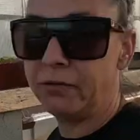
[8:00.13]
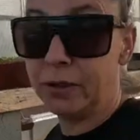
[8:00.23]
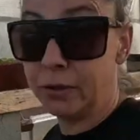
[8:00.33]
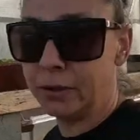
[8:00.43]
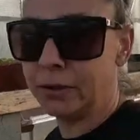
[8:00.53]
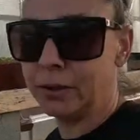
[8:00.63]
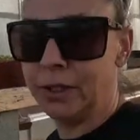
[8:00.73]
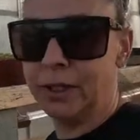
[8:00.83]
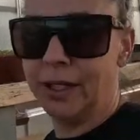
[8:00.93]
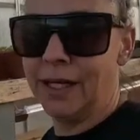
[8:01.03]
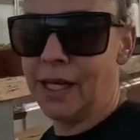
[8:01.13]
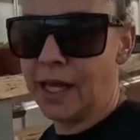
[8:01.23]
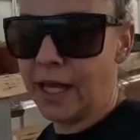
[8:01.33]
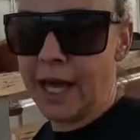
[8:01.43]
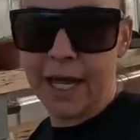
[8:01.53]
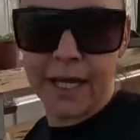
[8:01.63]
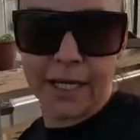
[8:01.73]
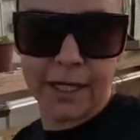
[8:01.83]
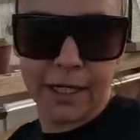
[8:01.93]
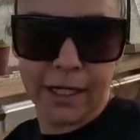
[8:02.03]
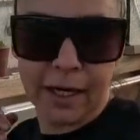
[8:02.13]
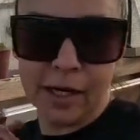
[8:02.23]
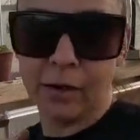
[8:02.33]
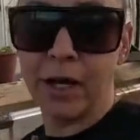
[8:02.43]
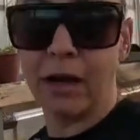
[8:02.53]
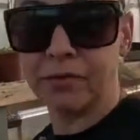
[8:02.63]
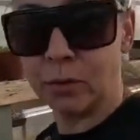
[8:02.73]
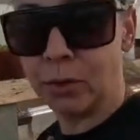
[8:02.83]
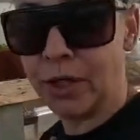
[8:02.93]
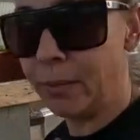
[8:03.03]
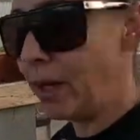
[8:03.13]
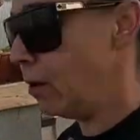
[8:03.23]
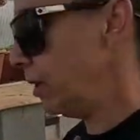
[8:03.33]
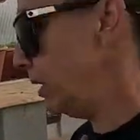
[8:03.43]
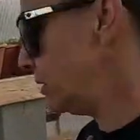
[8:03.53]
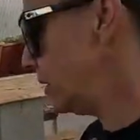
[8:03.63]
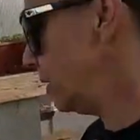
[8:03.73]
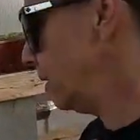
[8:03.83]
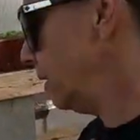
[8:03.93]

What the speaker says: feel like I don't have to worry about it,